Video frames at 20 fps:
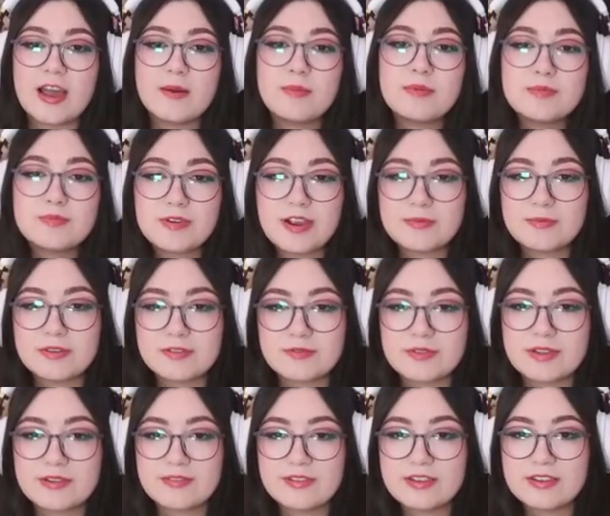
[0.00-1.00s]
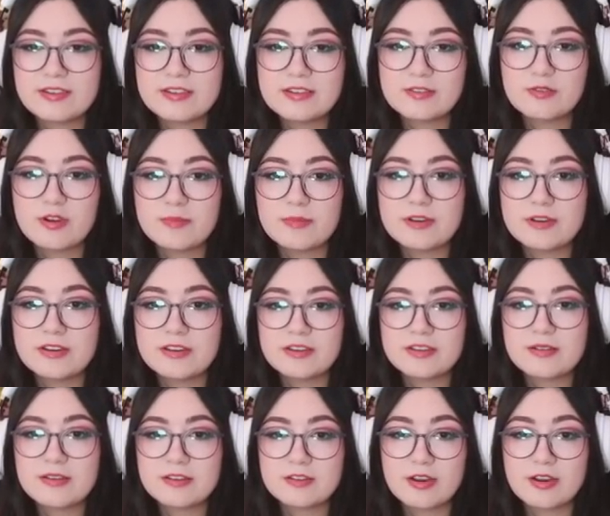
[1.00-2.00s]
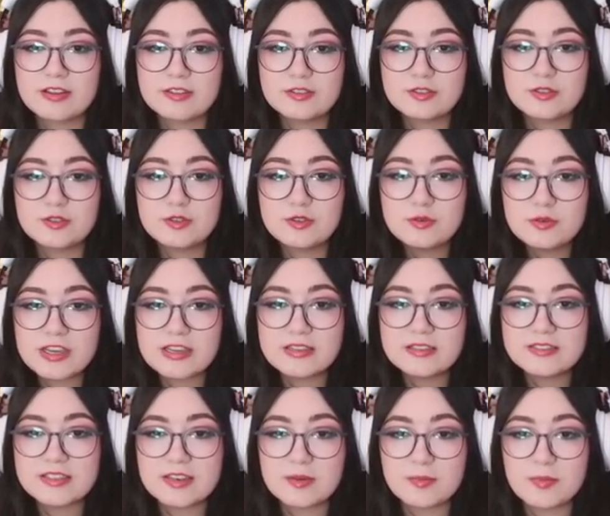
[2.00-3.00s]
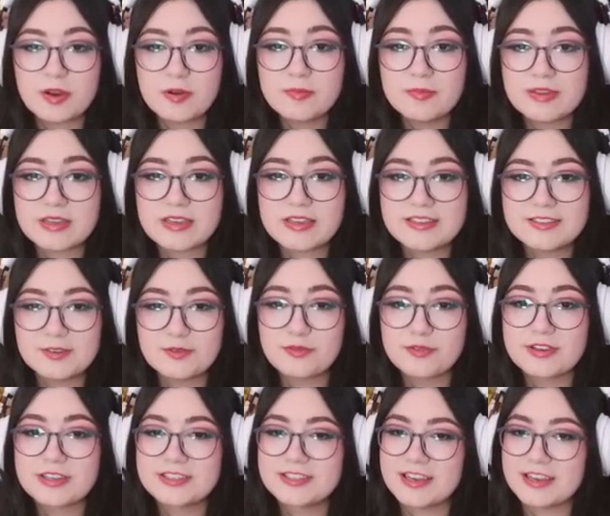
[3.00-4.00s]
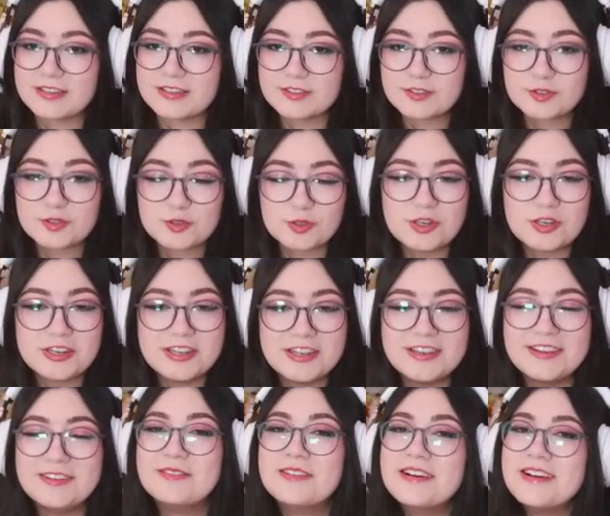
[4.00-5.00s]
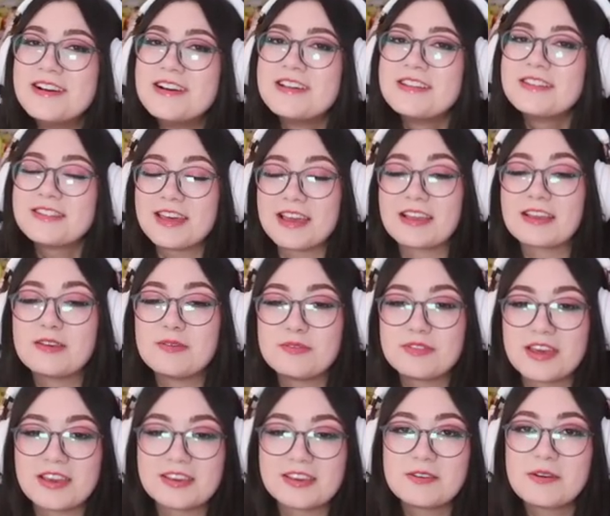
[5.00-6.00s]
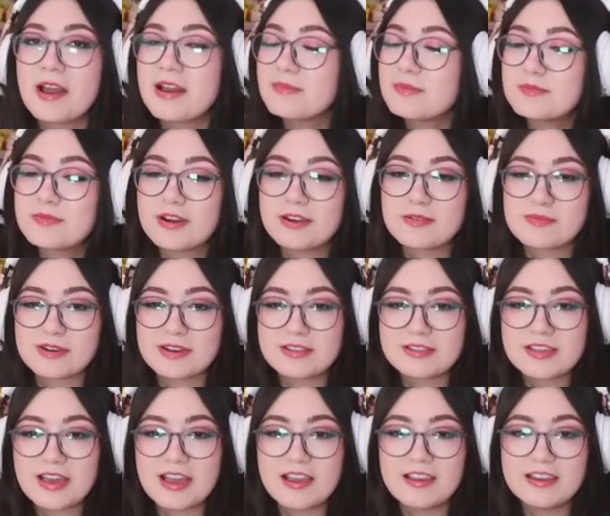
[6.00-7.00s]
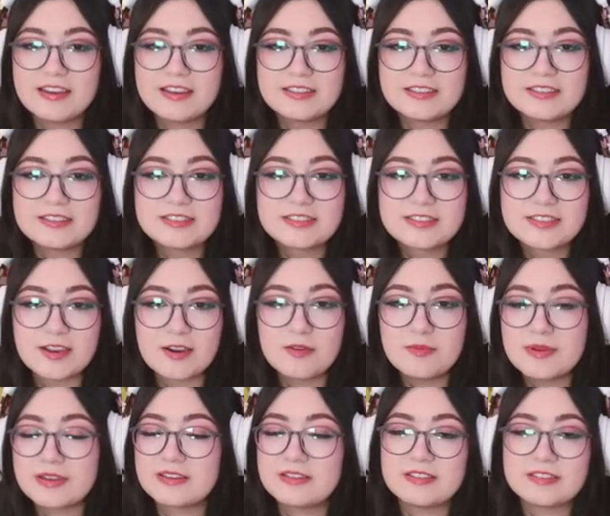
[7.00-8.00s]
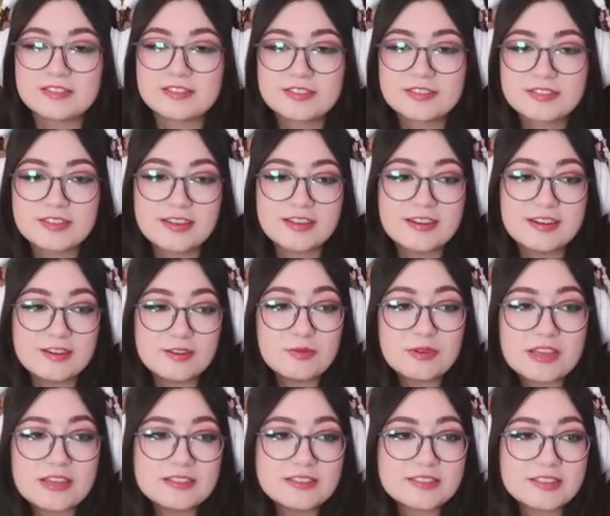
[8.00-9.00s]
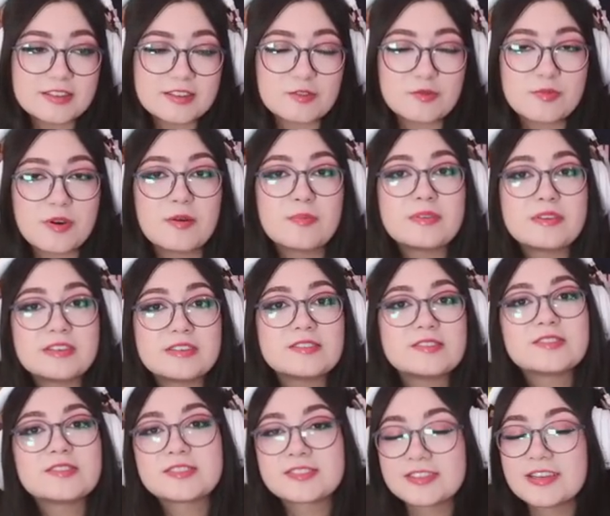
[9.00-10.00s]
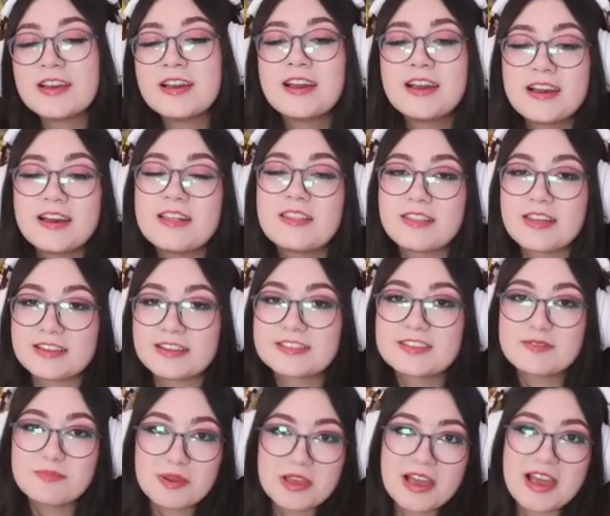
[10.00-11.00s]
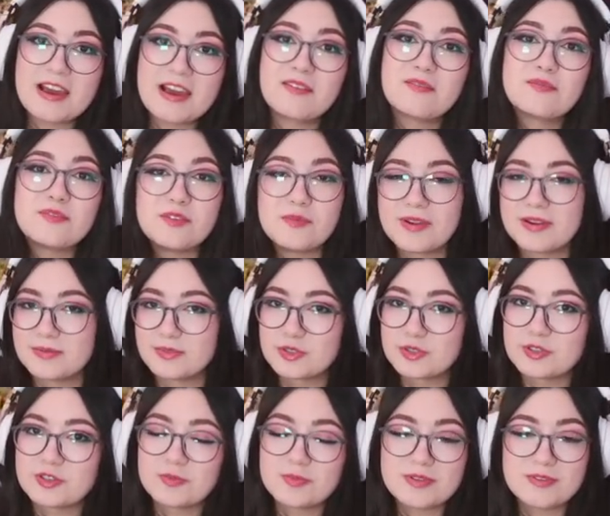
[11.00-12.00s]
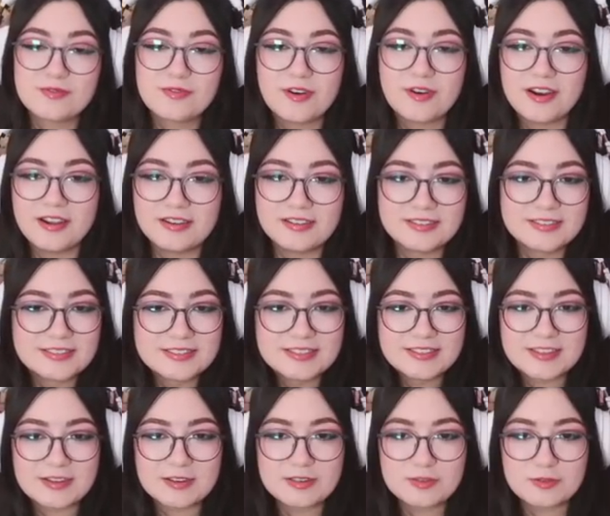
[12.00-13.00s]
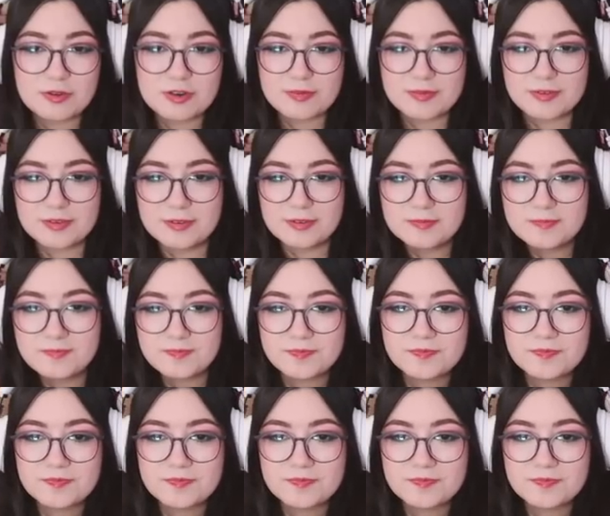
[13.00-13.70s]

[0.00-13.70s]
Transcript: Happy Pride Month, Raven. Grandma got two kittens and a puppy. Don't forget to end stream. thank you, thank you. Happy Pride Month. And oh my goodness, new kittens and new puppies. That's going to be a handful, but I'm sure it'll be fun. They're adorable.